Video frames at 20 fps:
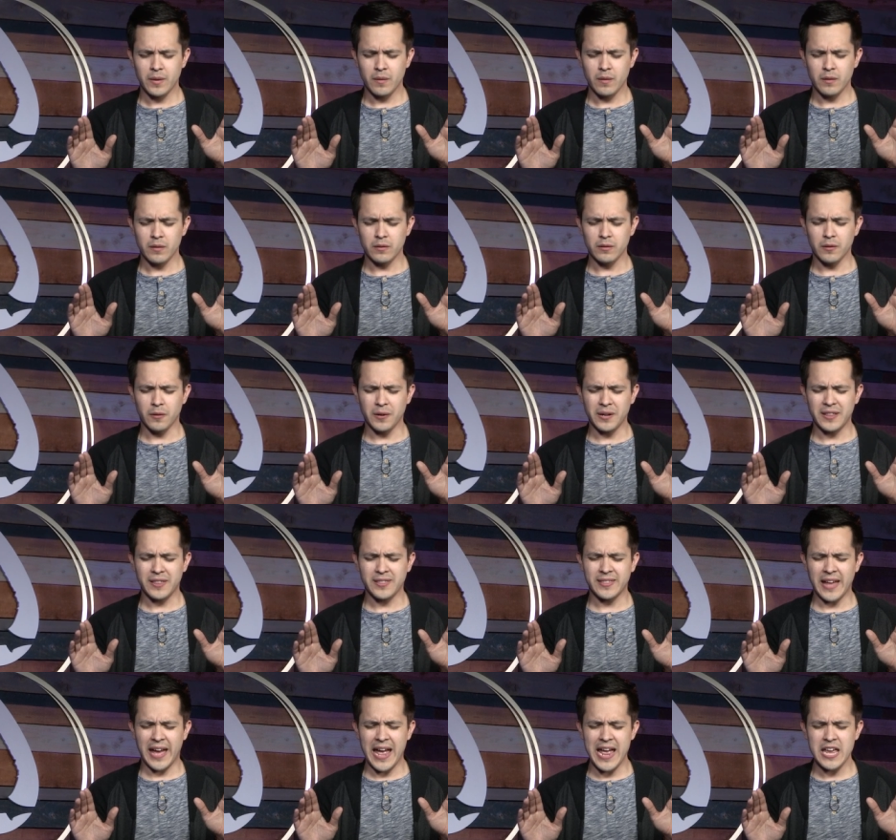Lord,
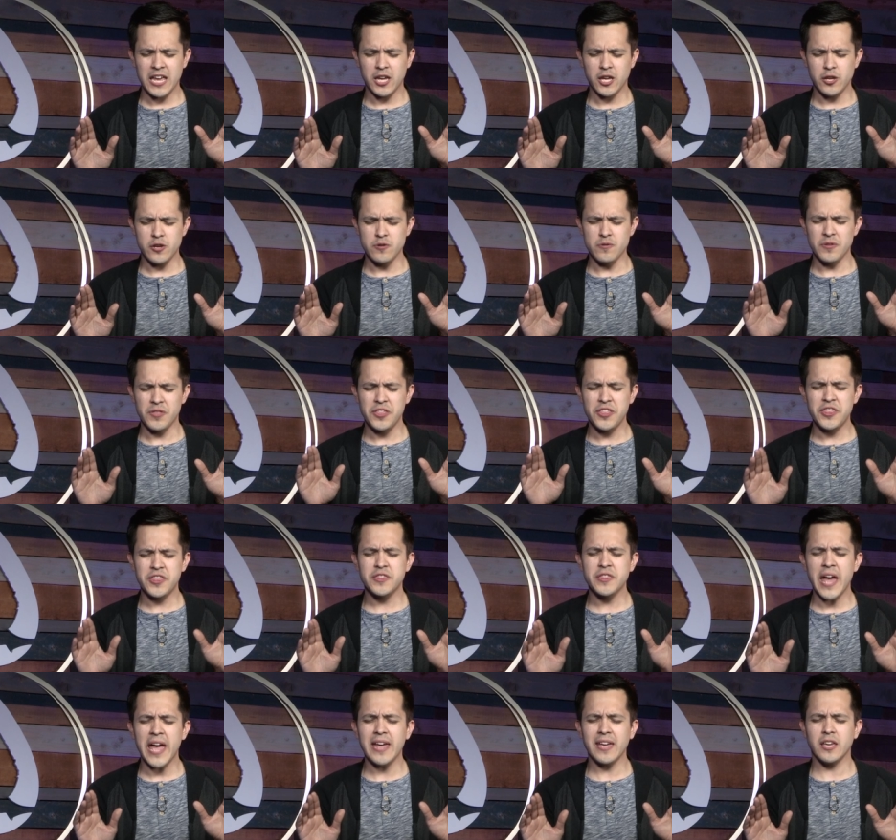thank you,
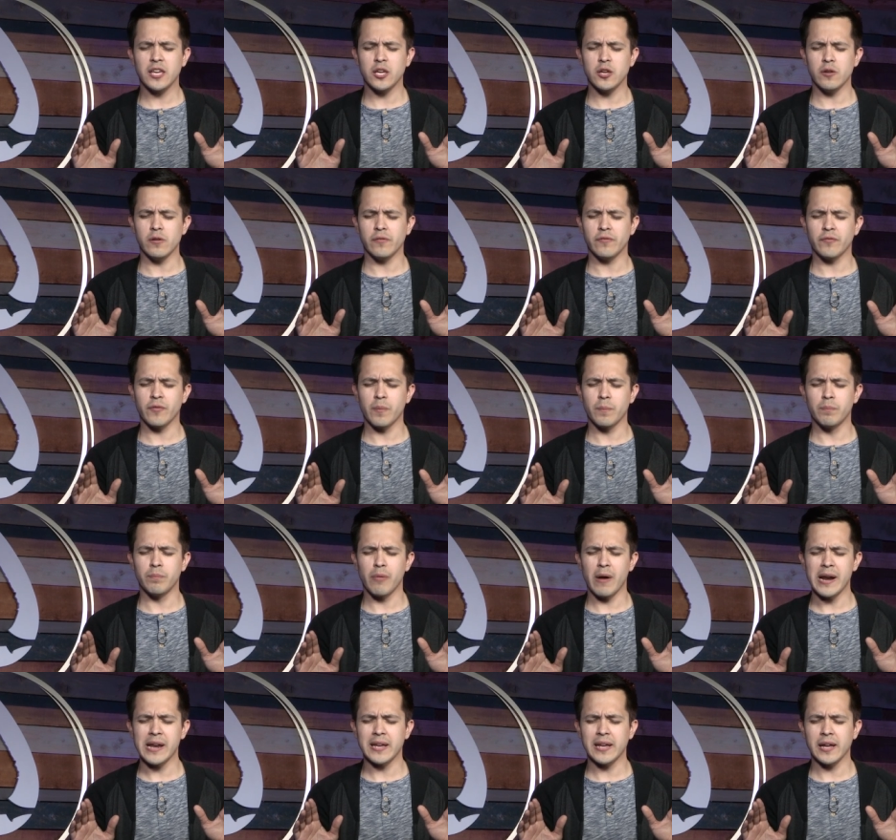thank you for
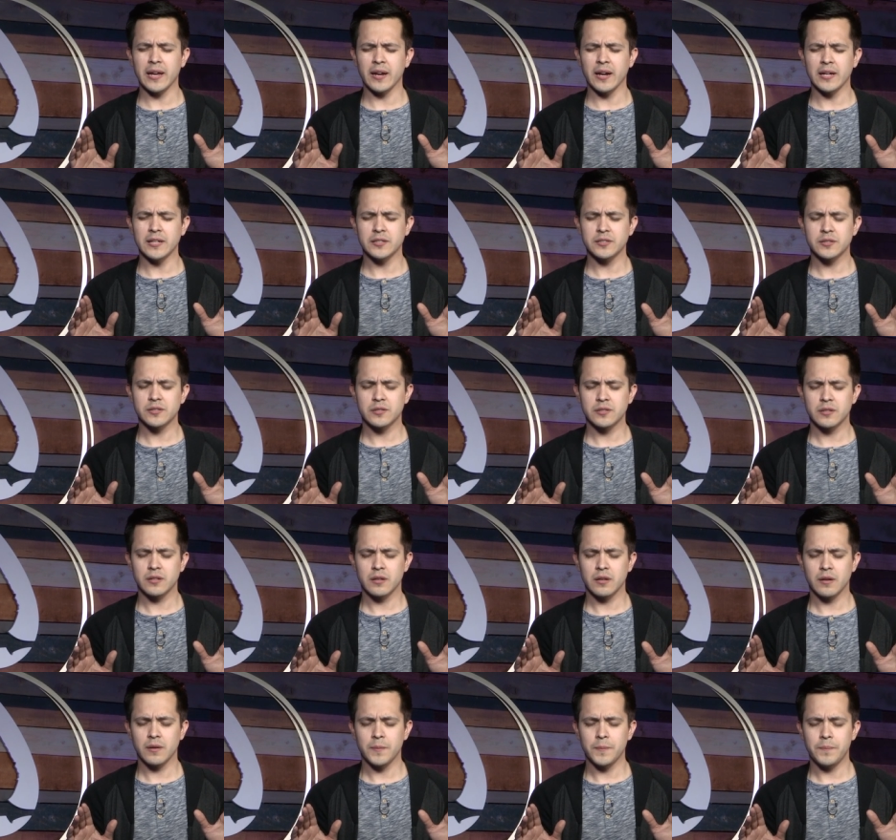breaking us.
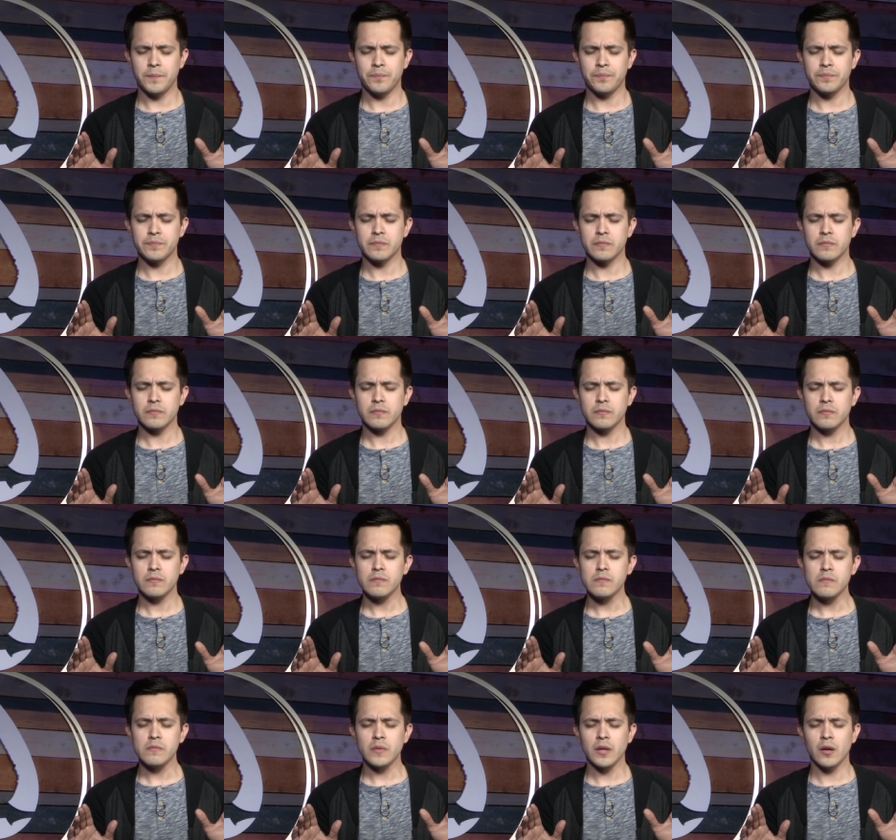
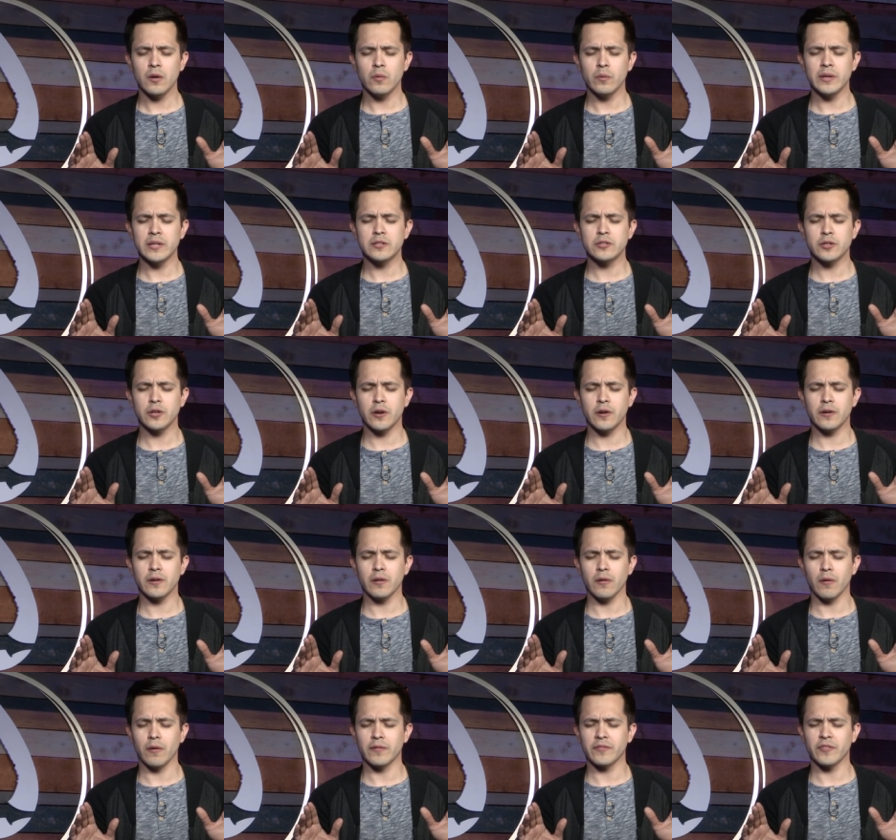We turn,
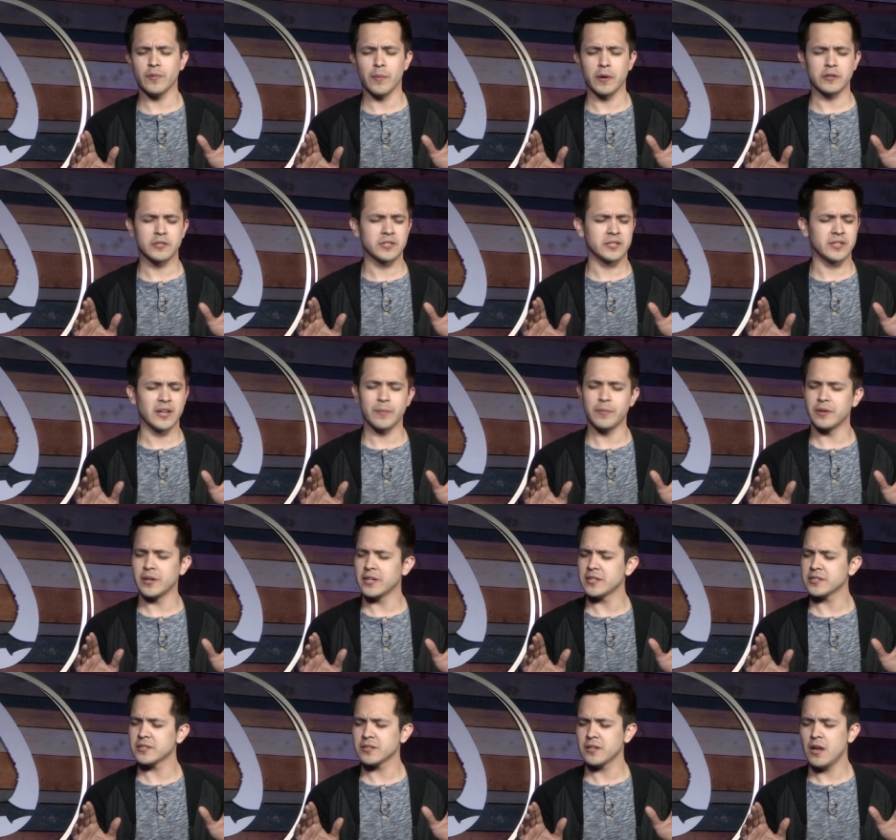Lord, from our
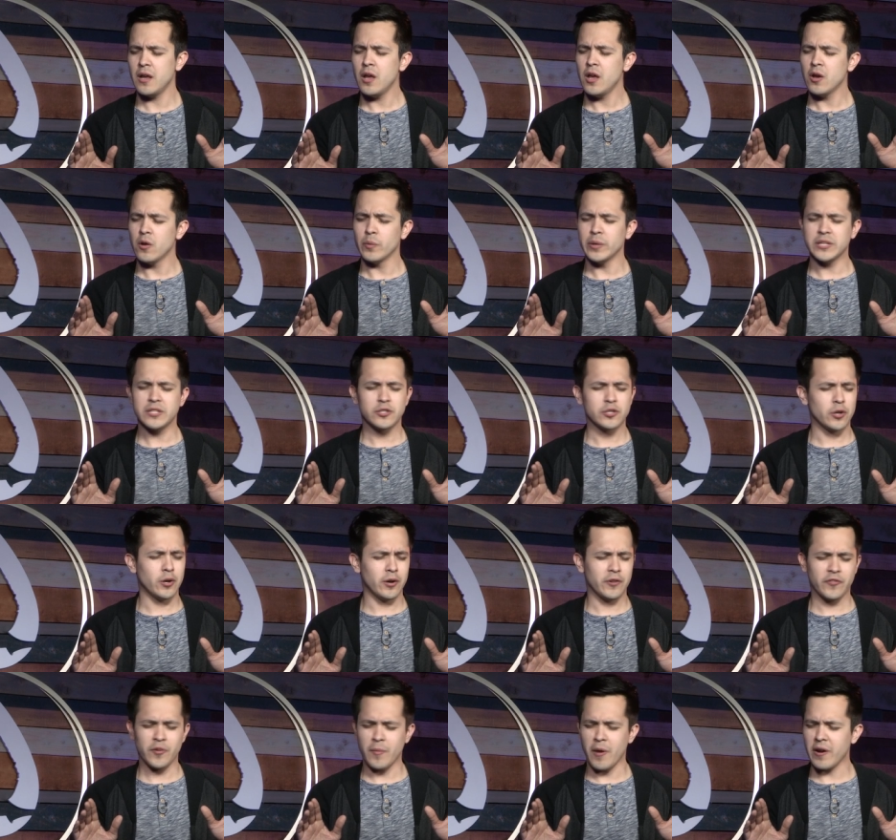stubbornness. We
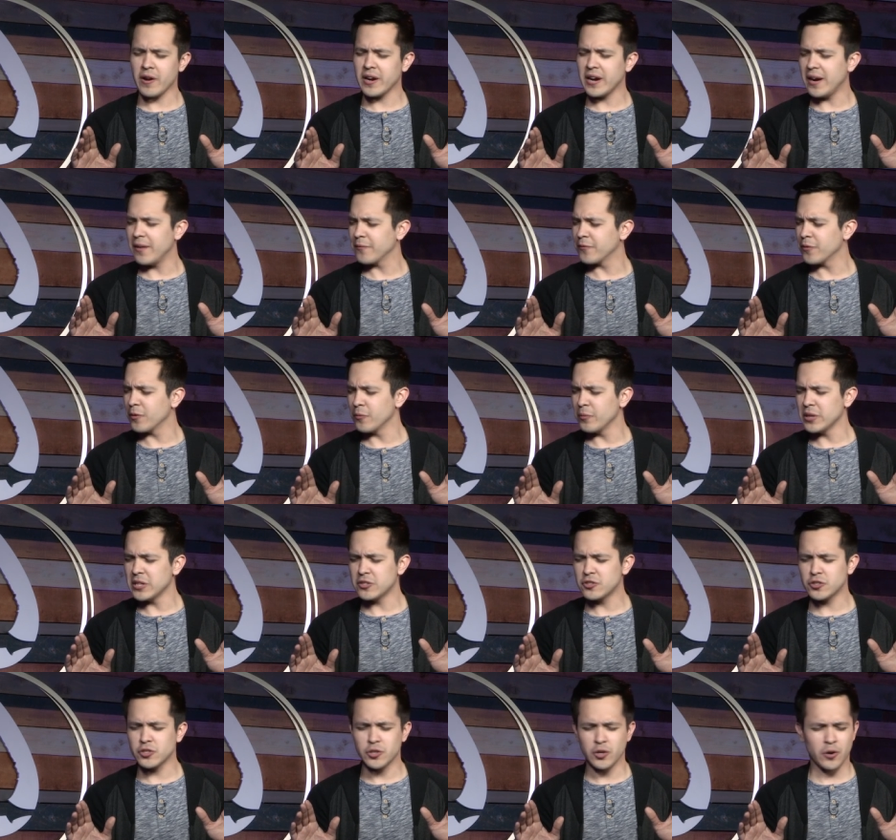turn from our comfort. We
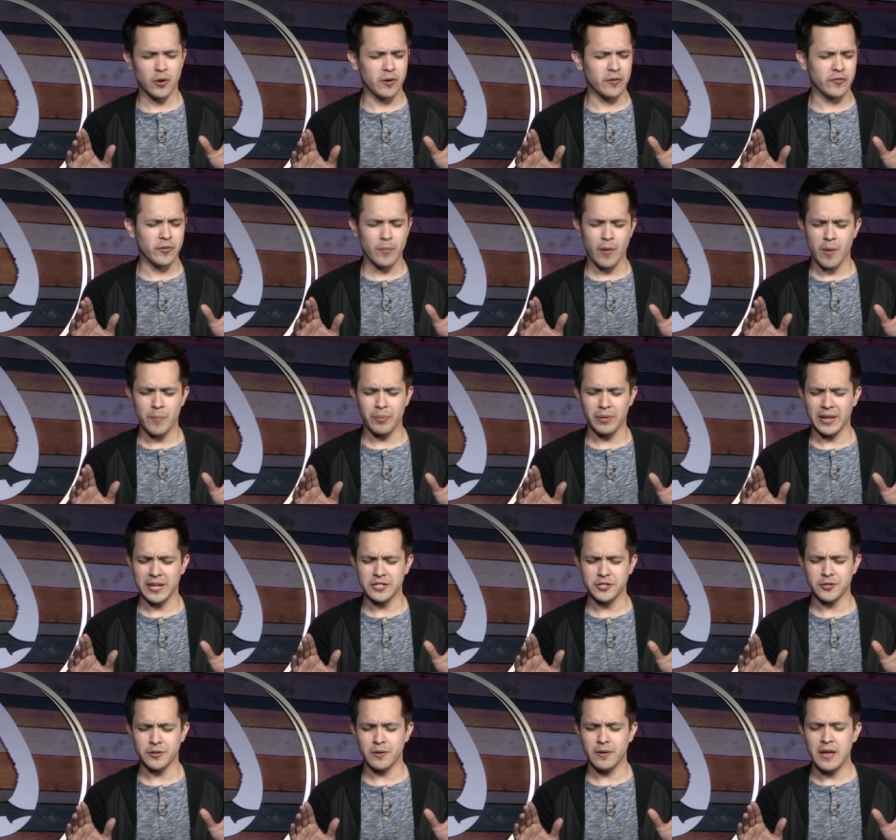turn from our
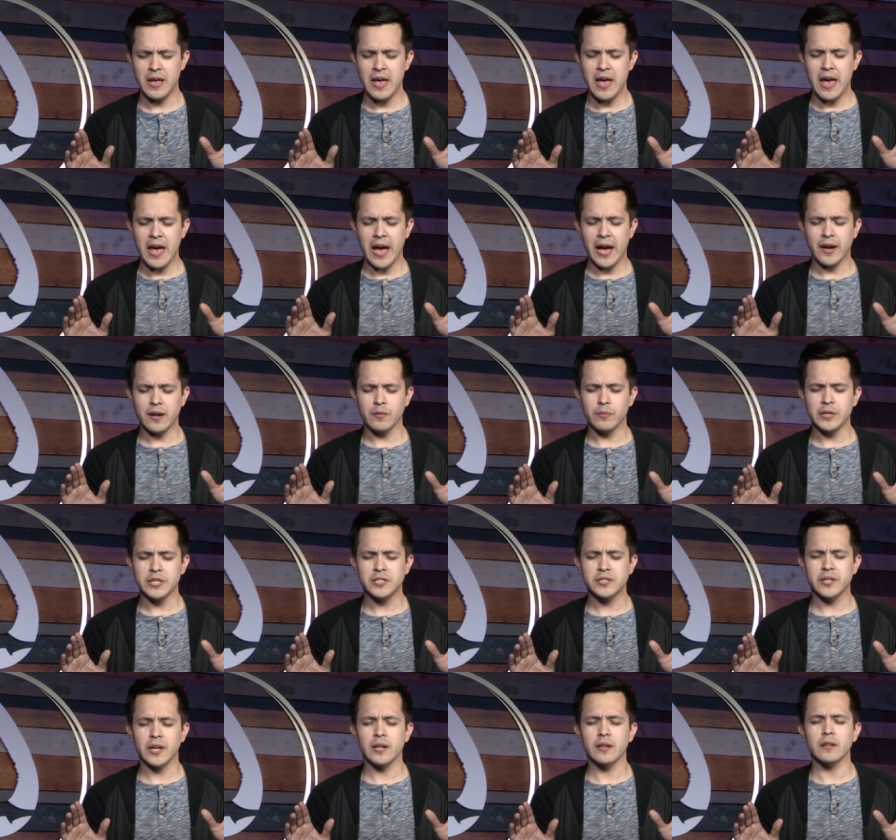pleasure. And we
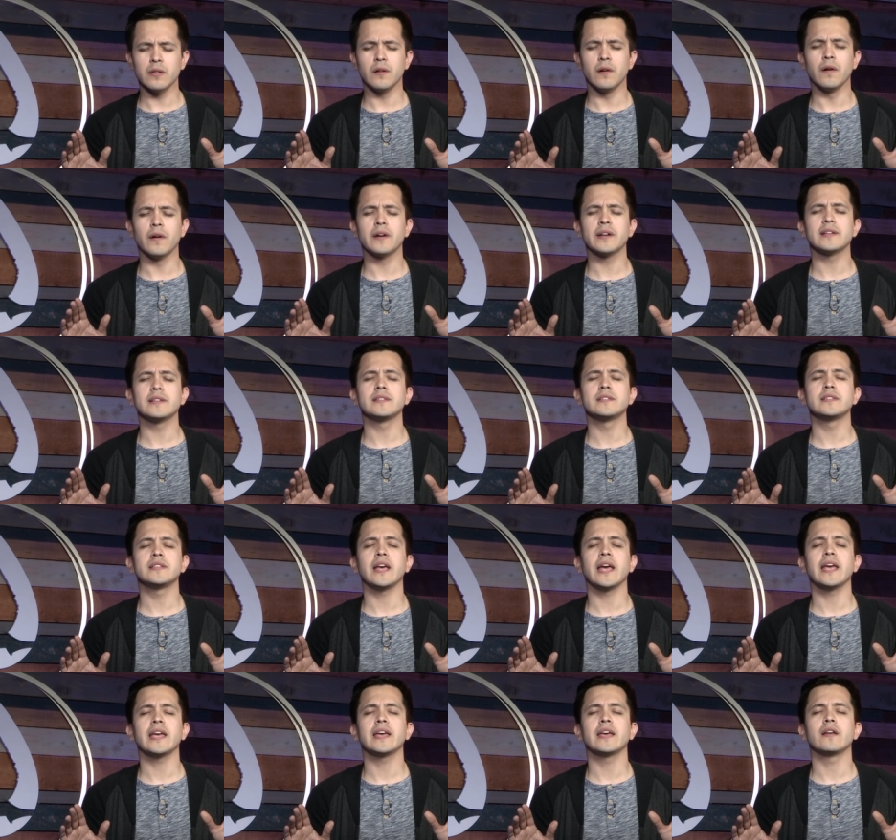say, Lord,
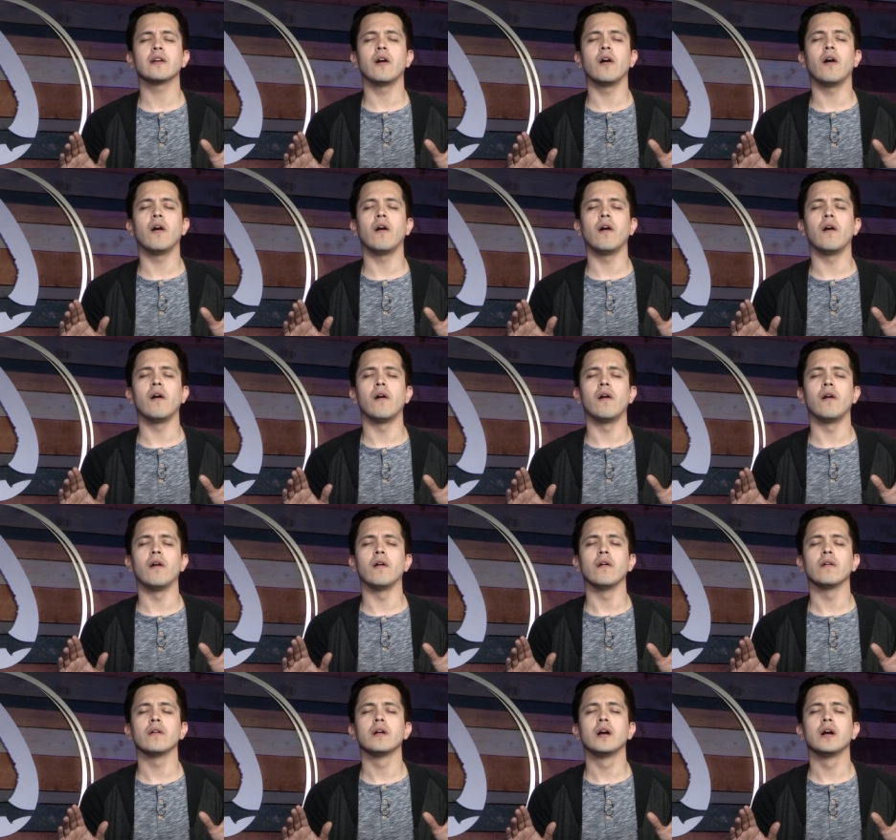take it all.